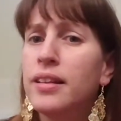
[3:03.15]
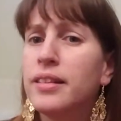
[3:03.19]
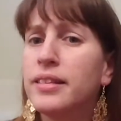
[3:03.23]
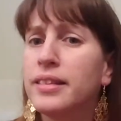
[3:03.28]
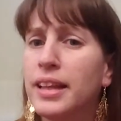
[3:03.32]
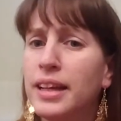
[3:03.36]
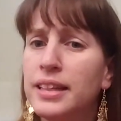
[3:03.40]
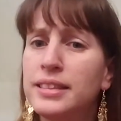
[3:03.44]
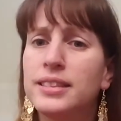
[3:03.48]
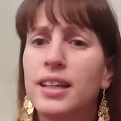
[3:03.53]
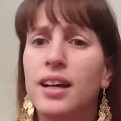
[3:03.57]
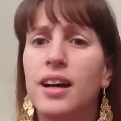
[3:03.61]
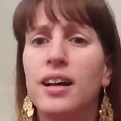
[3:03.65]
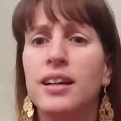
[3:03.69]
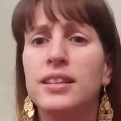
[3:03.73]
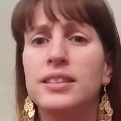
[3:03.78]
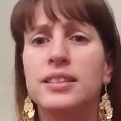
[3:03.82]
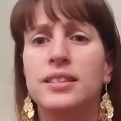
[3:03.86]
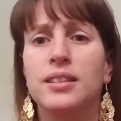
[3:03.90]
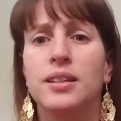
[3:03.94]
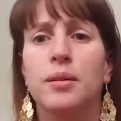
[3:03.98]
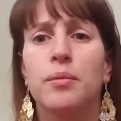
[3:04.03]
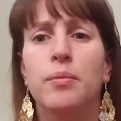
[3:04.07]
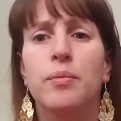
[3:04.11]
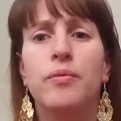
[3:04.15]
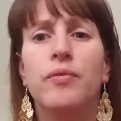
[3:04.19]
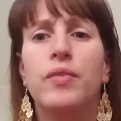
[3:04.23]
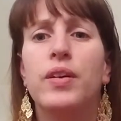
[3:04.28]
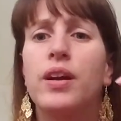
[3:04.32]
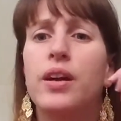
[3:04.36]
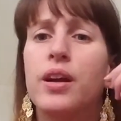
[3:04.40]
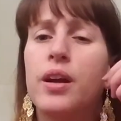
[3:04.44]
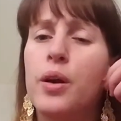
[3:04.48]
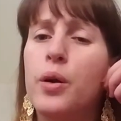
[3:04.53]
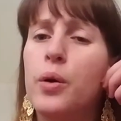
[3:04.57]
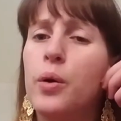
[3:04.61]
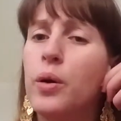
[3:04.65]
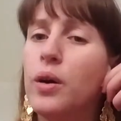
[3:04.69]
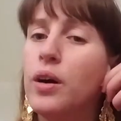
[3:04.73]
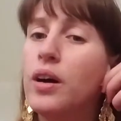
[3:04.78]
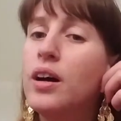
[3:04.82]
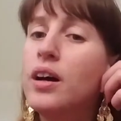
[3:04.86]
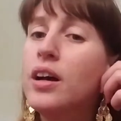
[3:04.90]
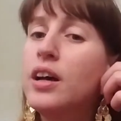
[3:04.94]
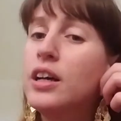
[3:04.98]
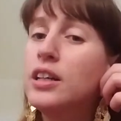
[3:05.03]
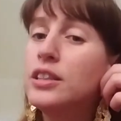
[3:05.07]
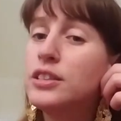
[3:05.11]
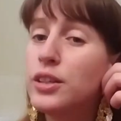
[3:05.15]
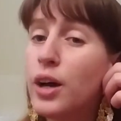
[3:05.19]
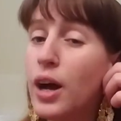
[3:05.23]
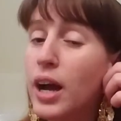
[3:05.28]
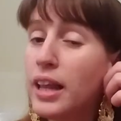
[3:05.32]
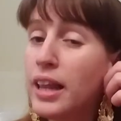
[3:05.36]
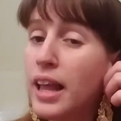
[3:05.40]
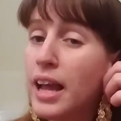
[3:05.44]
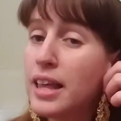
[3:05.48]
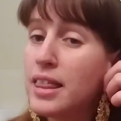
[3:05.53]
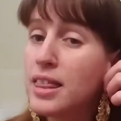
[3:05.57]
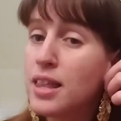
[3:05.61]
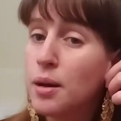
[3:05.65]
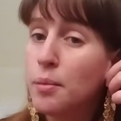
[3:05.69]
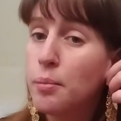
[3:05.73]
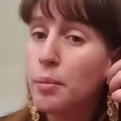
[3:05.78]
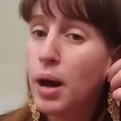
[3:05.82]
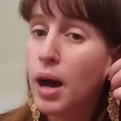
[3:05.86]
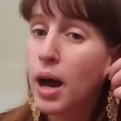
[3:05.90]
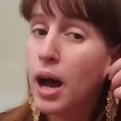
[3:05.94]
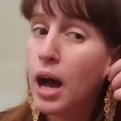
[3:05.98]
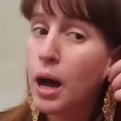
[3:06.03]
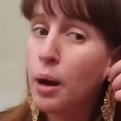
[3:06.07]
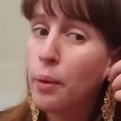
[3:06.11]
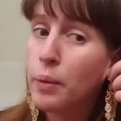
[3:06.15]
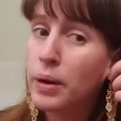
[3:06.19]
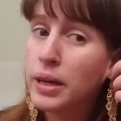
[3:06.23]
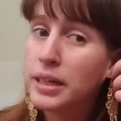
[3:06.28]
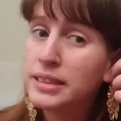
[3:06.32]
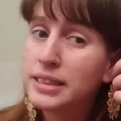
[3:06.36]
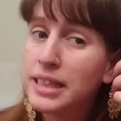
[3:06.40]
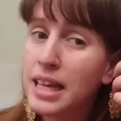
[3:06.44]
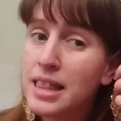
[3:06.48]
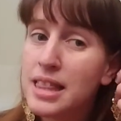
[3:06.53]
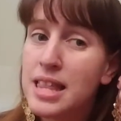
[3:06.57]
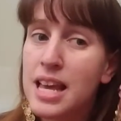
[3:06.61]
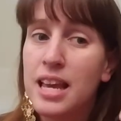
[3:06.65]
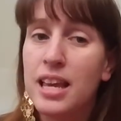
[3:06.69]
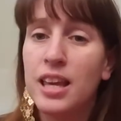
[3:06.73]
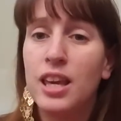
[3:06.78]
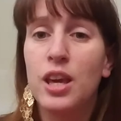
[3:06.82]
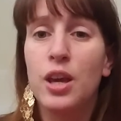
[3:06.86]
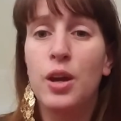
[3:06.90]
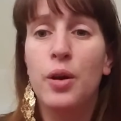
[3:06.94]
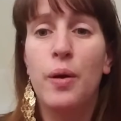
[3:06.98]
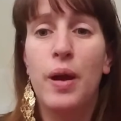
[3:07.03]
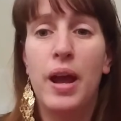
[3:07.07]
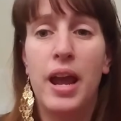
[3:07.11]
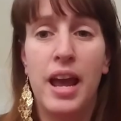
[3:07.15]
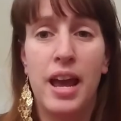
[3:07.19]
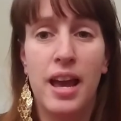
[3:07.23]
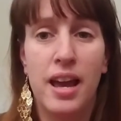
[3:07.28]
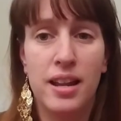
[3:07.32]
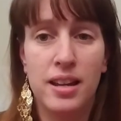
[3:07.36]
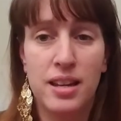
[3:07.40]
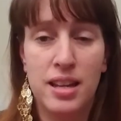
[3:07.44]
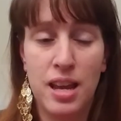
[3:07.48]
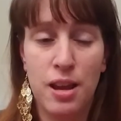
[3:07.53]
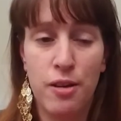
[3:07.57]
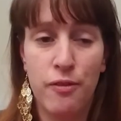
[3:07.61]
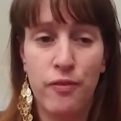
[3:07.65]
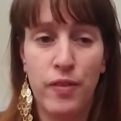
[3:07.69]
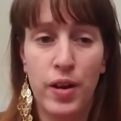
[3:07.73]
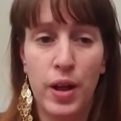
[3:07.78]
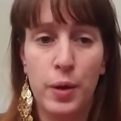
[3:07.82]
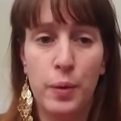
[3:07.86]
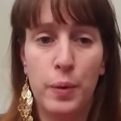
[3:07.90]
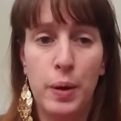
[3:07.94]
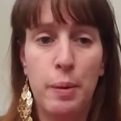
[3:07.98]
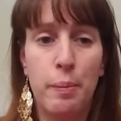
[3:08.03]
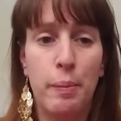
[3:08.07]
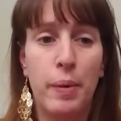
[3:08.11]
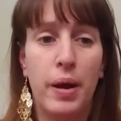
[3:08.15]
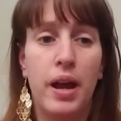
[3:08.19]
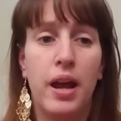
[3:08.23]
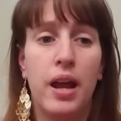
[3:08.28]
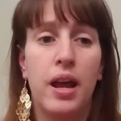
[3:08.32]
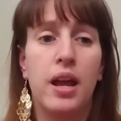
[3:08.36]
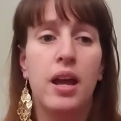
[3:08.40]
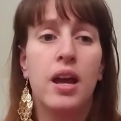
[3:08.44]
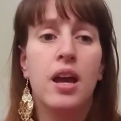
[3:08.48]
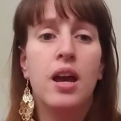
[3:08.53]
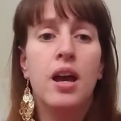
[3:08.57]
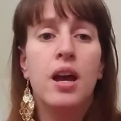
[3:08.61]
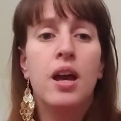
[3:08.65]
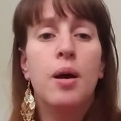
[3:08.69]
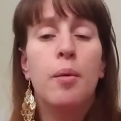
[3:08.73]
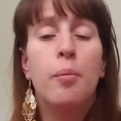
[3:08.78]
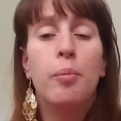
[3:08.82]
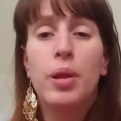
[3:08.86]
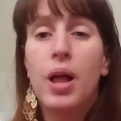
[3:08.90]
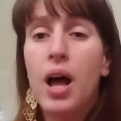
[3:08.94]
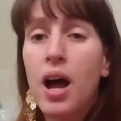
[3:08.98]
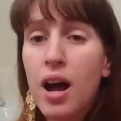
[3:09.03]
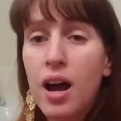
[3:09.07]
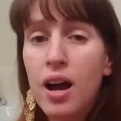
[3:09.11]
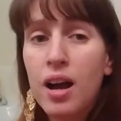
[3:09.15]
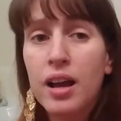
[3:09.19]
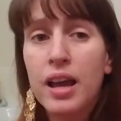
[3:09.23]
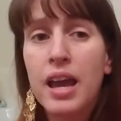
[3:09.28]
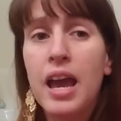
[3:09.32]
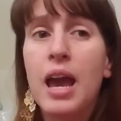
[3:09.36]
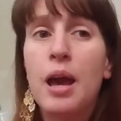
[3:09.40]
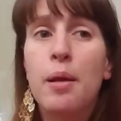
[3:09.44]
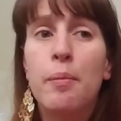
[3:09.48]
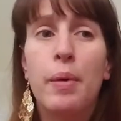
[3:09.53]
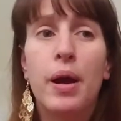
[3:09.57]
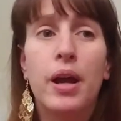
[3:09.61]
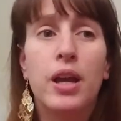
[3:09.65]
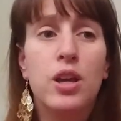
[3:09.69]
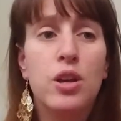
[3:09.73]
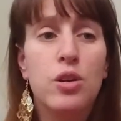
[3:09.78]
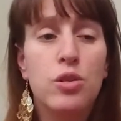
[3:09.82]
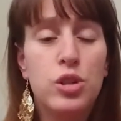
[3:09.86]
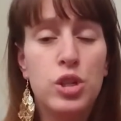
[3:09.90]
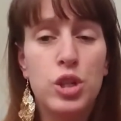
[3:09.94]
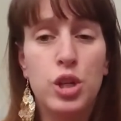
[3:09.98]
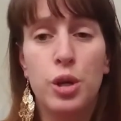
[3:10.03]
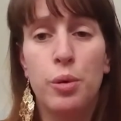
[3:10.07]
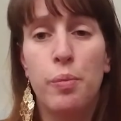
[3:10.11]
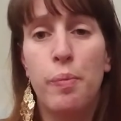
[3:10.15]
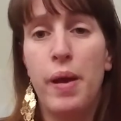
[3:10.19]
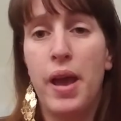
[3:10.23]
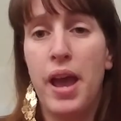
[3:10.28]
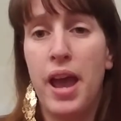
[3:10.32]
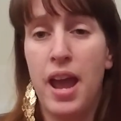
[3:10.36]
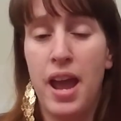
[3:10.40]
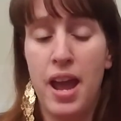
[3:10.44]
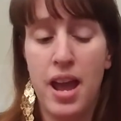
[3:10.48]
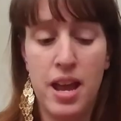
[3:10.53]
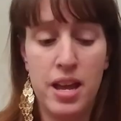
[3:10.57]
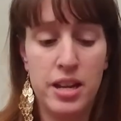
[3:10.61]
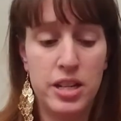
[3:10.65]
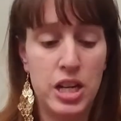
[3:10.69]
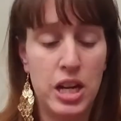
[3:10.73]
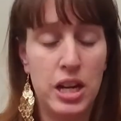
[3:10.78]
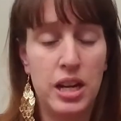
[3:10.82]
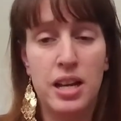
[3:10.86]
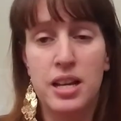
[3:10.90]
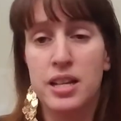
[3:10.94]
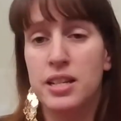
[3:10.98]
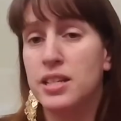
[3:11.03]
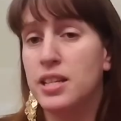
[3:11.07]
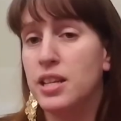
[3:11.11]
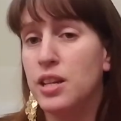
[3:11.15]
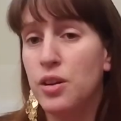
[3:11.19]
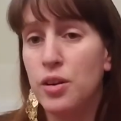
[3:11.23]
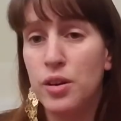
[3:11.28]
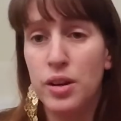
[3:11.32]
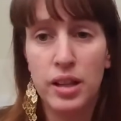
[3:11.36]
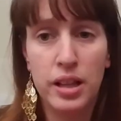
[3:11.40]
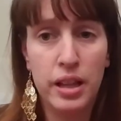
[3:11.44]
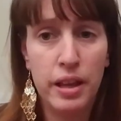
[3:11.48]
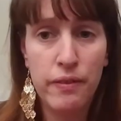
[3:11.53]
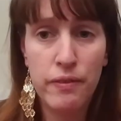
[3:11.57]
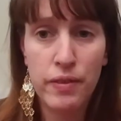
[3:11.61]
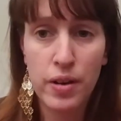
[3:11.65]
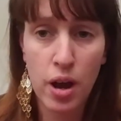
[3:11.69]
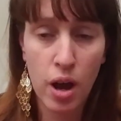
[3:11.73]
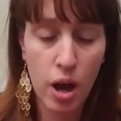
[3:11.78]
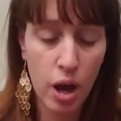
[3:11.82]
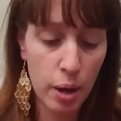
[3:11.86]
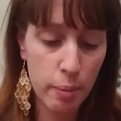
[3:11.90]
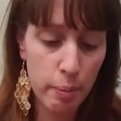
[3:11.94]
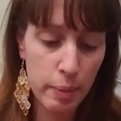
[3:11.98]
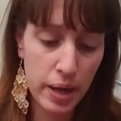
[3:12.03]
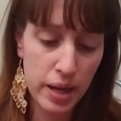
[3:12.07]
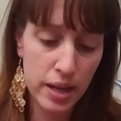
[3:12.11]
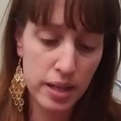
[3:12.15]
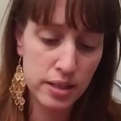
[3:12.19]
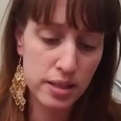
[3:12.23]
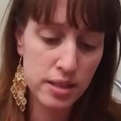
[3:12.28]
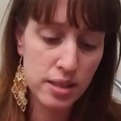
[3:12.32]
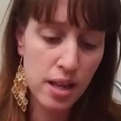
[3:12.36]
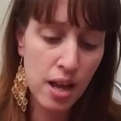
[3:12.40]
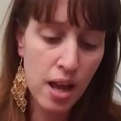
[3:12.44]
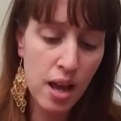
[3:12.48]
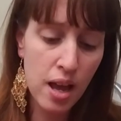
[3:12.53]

That's awesome. Very cool. So I like them. I want to say thank you and keep following my blog and my YouTube page and continue to leave comments.